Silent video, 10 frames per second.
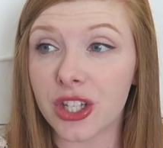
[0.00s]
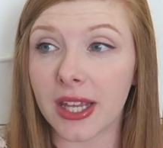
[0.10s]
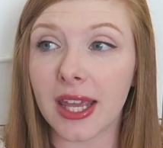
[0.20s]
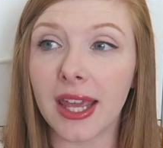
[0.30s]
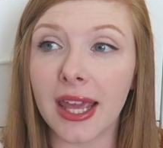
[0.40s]

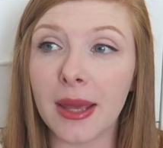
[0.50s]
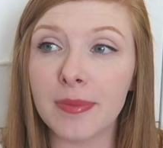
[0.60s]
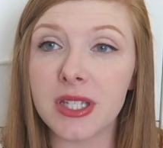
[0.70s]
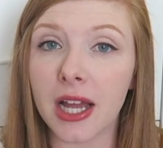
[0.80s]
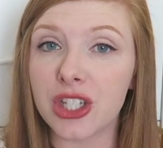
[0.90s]
Like
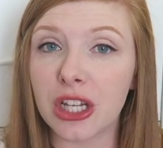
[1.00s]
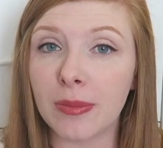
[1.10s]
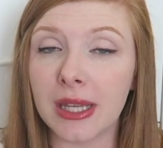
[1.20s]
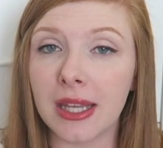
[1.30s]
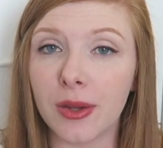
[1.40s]
him touching
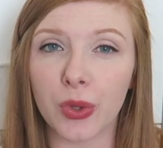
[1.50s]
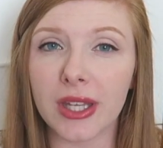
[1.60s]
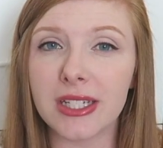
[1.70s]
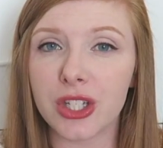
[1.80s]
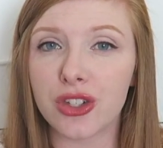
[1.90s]
me
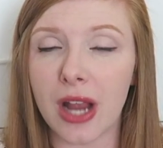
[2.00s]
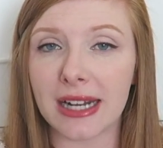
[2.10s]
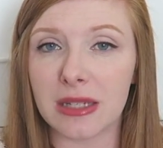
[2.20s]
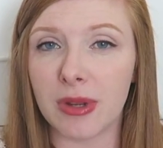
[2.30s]
really distracted